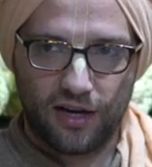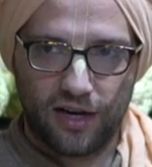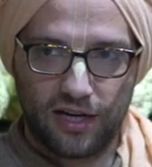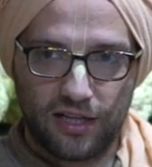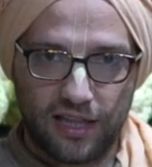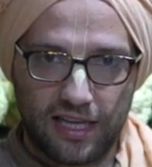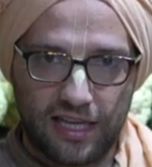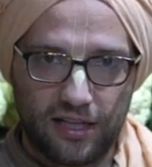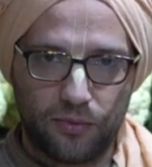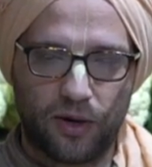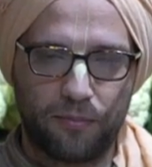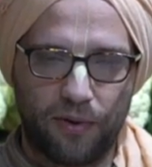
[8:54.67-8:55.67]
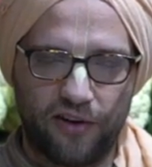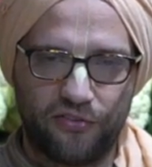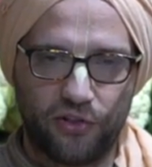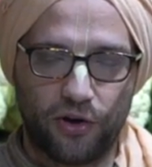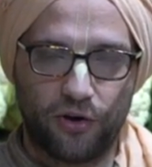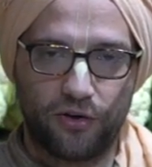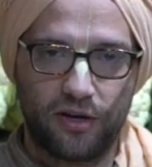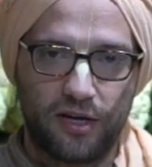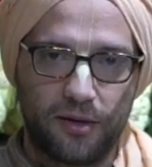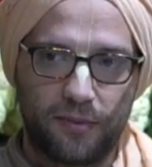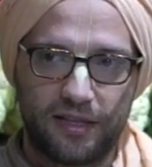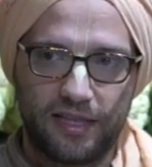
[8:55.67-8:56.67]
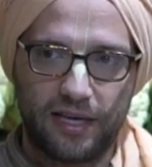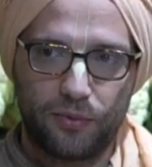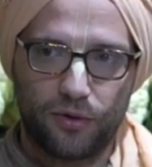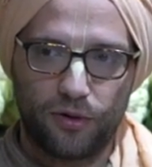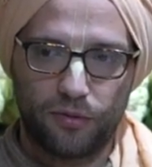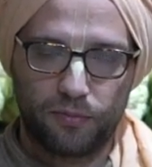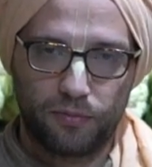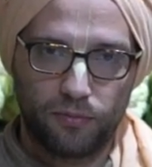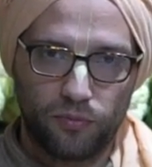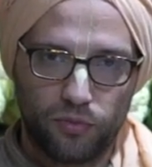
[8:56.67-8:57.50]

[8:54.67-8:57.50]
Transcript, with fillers: uh, they kill one buffalo, but they will